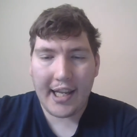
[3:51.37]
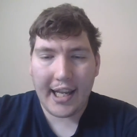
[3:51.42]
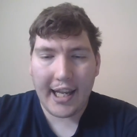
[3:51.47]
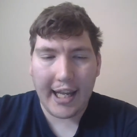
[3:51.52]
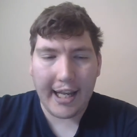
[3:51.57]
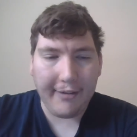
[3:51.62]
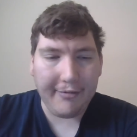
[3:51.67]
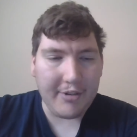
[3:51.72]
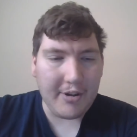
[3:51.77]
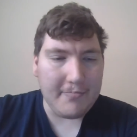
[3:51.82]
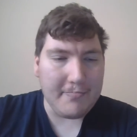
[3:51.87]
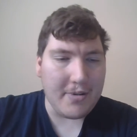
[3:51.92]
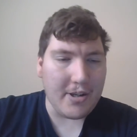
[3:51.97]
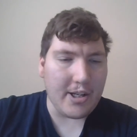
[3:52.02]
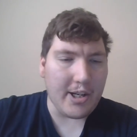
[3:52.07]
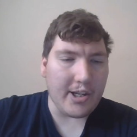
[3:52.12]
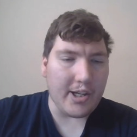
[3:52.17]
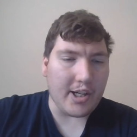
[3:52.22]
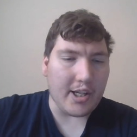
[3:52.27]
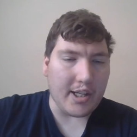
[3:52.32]
after
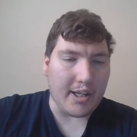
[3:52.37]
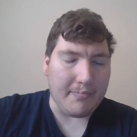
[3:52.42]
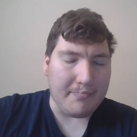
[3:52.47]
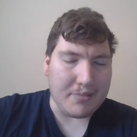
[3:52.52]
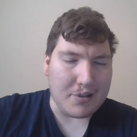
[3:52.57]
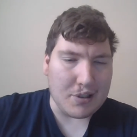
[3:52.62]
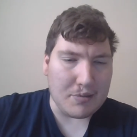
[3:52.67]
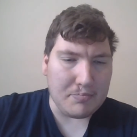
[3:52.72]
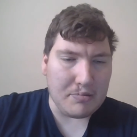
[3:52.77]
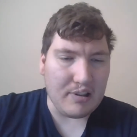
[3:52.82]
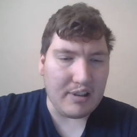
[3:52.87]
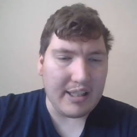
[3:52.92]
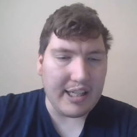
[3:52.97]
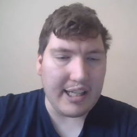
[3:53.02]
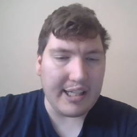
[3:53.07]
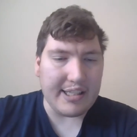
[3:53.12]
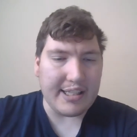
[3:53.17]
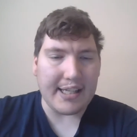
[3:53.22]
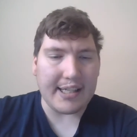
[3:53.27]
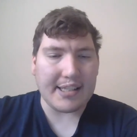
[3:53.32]
putting on a purple
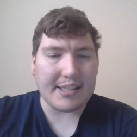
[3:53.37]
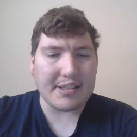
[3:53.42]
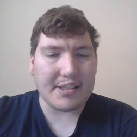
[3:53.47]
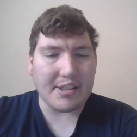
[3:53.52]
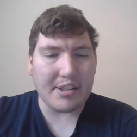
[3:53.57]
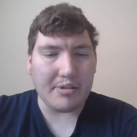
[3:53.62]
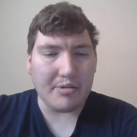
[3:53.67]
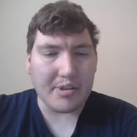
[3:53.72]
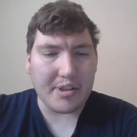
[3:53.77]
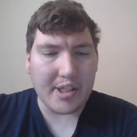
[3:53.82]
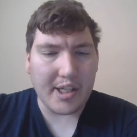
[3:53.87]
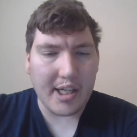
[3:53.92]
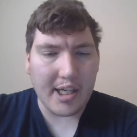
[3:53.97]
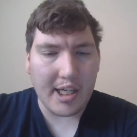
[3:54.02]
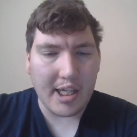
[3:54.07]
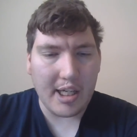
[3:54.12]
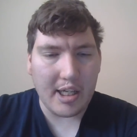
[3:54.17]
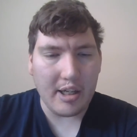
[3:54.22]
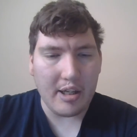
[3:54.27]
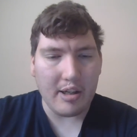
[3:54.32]
latex suit,
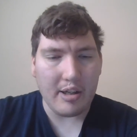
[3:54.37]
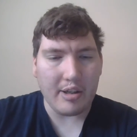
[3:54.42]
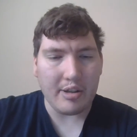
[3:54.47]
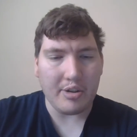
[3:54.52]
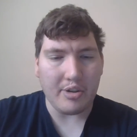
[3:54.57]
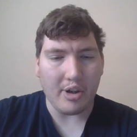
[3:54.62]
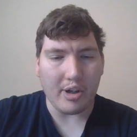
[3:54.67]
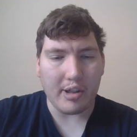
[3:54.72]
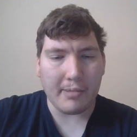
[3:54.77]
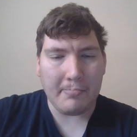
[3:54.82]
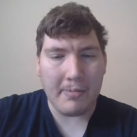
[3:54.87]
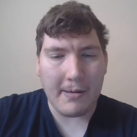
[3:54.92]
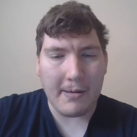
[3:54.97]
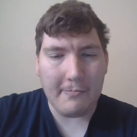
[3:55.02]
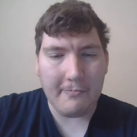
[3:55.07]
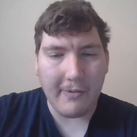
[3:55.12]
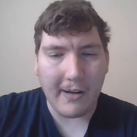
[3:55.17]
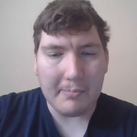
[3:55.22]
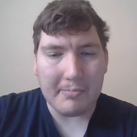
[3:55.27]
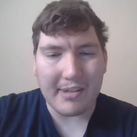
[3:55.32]
Dark Pim
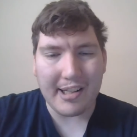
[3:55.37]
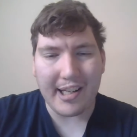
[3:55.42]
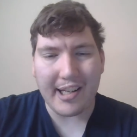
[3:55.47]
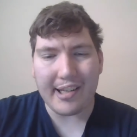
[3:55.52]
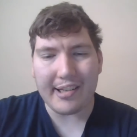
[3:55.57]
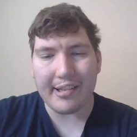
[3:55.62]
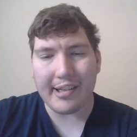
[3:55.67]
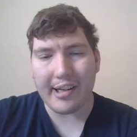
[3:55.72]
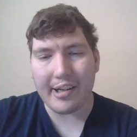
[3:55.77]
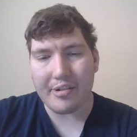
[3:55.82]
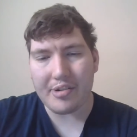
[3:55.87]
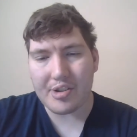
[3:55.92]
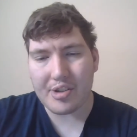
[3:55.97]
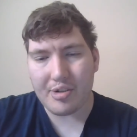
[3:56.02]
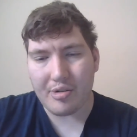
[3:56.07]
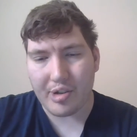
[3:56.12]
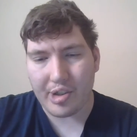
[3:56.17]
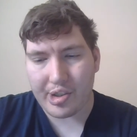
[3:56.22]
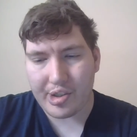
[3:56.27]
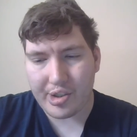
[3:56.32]
finally announced
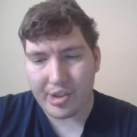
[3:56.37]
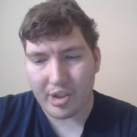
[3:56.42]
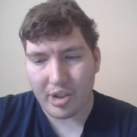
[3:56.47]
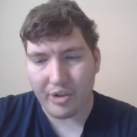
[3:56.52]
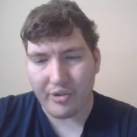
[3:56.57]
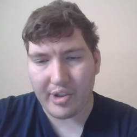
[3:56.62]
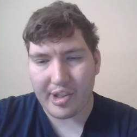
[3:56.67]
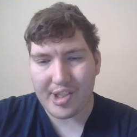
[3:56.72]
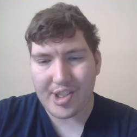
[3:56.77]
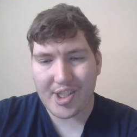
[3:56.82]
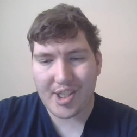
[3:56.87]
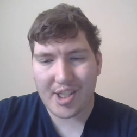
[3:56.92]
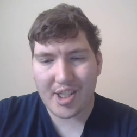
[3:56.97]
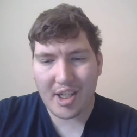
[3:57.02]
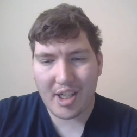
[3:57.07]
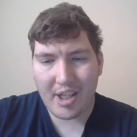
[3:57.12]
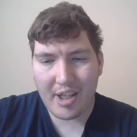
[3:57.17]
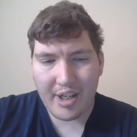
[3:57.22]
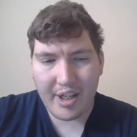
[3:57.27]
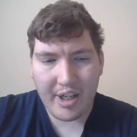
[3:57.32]
to her servants,
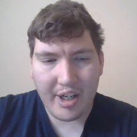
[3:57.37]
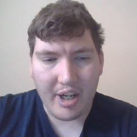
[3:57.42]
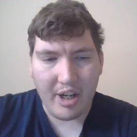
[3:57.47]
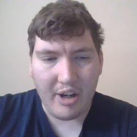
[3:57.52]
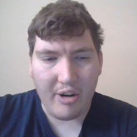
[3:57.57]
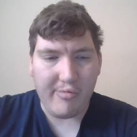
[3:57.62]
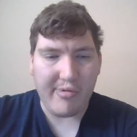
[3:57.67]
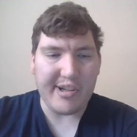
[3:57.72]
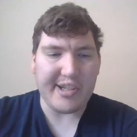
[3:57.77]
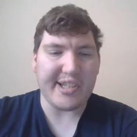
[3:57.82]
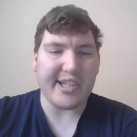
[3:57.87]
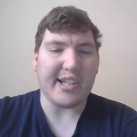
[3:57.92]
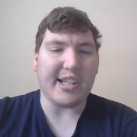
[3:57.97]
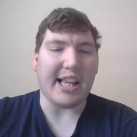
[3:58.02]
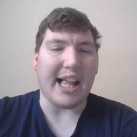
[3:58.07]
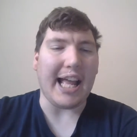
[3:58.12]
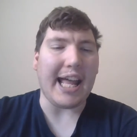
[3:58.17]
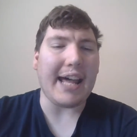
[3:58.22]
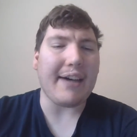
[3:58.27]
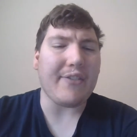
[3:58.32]
We shall
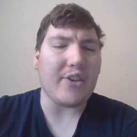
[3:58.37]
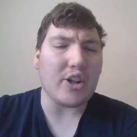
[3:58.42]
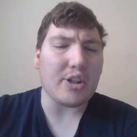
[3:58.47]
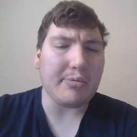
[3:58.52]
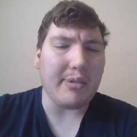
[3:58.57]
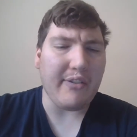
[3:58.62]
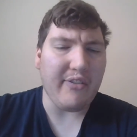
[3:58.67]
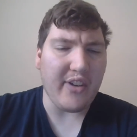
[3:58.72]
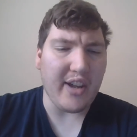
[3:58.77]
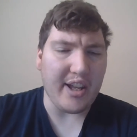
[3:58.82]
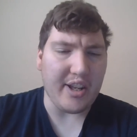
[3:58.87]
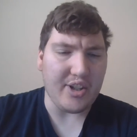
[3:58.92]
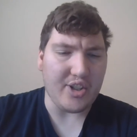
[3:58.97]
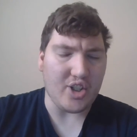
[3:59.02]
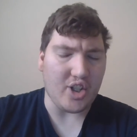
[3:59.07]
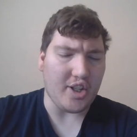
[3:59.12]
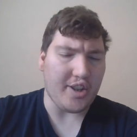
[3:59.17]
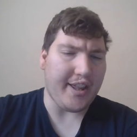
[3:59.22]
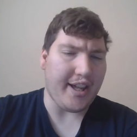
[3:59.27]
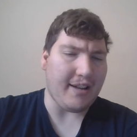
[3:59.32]
have our revenge
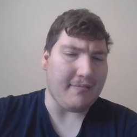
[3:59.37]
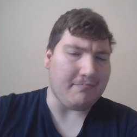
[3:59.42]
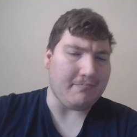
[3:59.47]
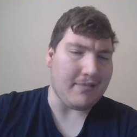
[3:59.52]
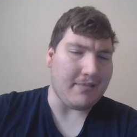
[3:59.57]
on that